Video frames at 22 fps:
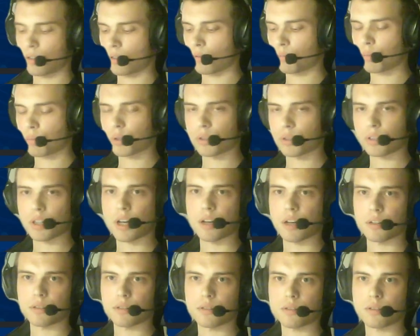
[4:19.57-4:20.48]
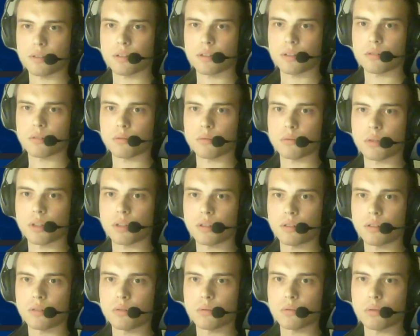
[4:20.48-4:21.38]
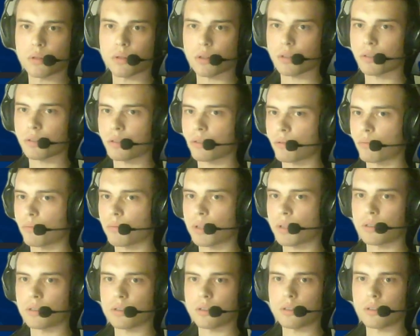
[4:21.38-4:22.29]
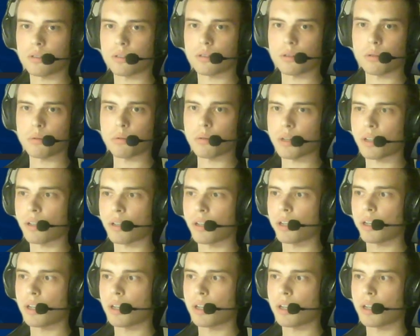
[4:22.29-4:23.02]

precise and why it works basically so well.